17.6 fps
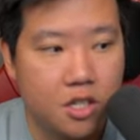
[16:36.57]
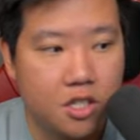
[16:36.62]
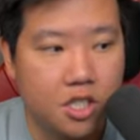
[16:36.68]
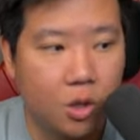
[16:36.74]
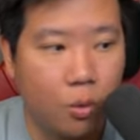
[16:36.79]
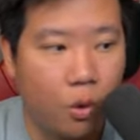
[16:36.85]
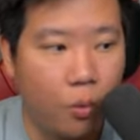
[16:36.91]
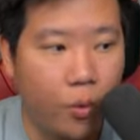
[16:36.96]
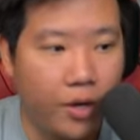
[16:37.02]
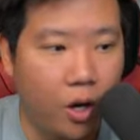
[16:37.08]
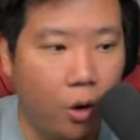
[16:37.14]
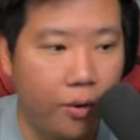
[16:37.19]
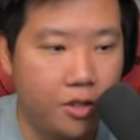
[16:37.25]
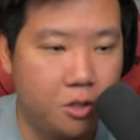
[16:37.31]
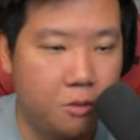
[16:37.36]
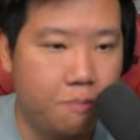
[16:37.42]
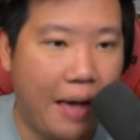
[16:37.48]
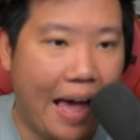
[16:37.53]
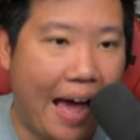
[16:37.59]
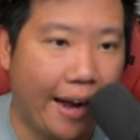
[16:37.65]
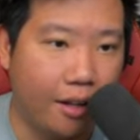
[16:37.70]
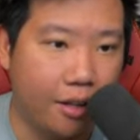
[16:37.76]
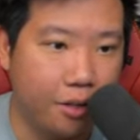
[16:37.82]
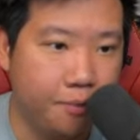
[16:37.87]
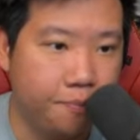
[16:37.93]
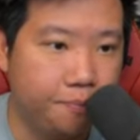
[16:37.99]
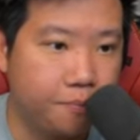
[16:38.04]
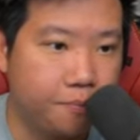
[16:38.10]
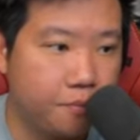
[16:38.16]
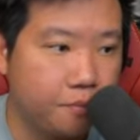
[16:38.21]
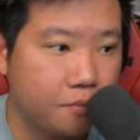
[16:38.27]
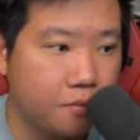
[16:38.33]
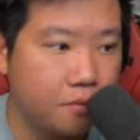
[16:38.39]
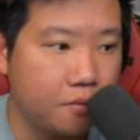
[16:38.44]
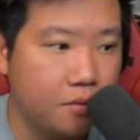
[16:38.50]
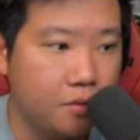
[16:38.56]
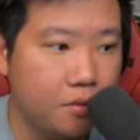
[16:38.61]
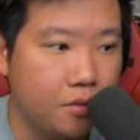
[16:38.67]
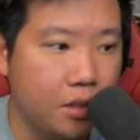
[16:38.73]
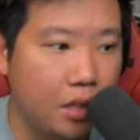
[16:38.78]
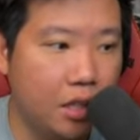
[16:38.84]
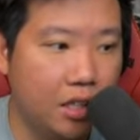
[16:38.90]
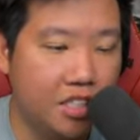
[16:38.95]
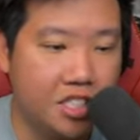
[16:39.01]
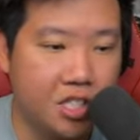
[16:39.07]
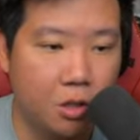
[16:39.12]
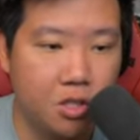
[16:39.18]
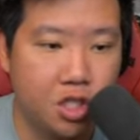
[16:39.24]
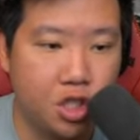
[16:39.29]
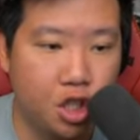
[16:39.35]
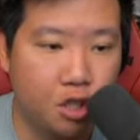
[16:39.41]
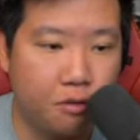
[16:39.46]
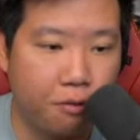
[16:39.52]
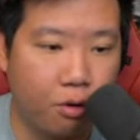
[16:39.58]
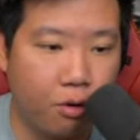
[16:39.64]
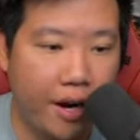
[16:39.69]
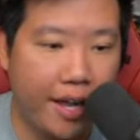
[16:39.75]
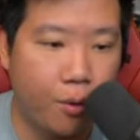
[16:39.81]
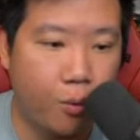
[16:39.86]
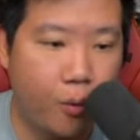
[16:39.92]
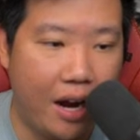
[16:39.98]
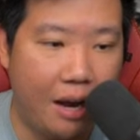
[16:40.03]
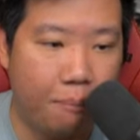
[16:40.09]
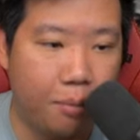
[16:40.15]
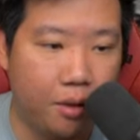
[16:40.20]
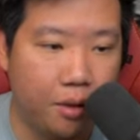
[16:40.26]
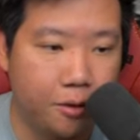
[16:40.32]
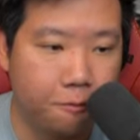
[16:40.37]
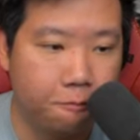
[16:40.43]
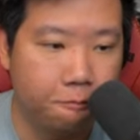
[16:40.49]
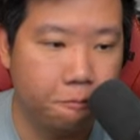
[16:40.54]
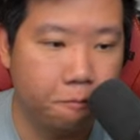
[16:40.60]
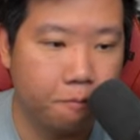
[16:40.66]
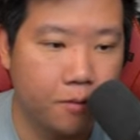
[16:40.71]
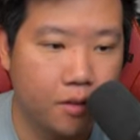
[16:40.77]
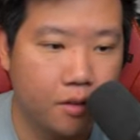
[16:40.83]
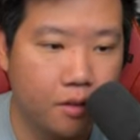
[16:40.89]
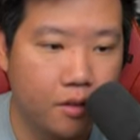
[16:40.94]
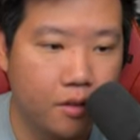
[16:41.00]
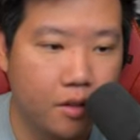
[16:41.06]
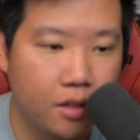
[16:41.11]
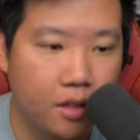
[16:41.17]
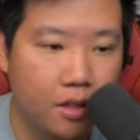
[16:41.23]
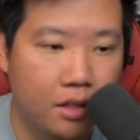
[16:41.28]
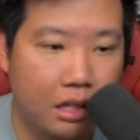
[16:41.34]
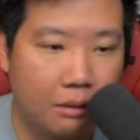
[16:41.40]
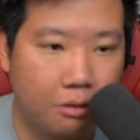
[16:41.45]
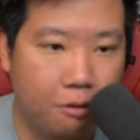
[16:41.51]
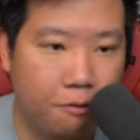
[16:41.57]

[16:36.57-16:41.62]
So when we go into battle, let's go search for a rebel, level